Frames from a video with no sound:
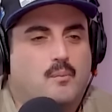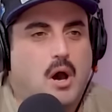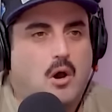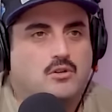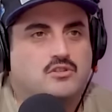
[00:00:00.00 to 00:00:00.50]

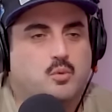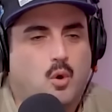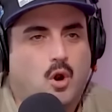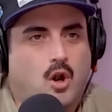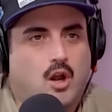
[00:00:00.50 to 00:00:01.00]
Post
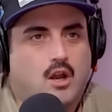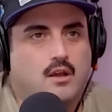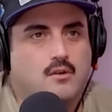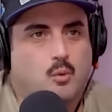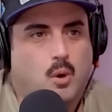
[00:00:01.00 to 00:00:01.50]
work
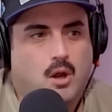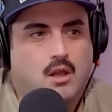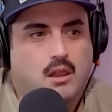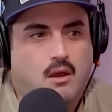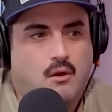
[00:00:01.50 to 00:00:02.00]
work
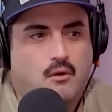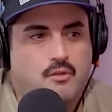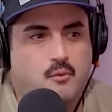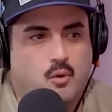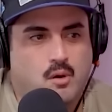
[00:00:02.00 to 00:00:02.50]

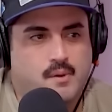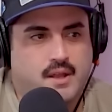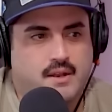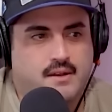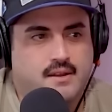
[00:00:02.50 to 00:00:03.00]
clothes like
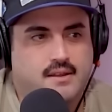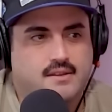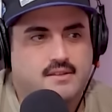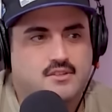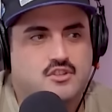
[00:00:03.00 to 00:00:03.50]
woman, like an
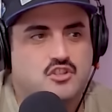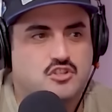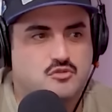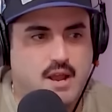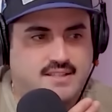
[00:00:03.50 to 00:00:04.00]
usually,
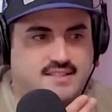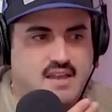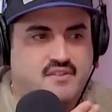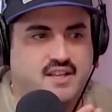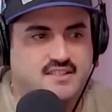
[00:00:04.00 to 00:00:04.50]
stressed
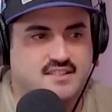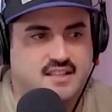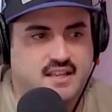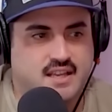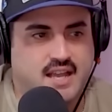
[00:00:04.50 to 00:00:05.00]
having a
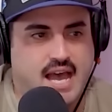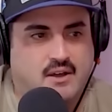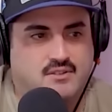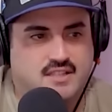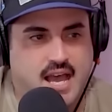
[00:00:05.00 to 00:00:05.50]
cig I
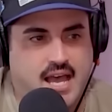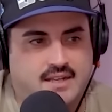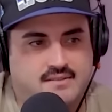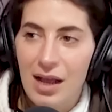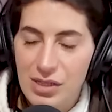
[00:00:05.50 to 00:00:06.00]
outside.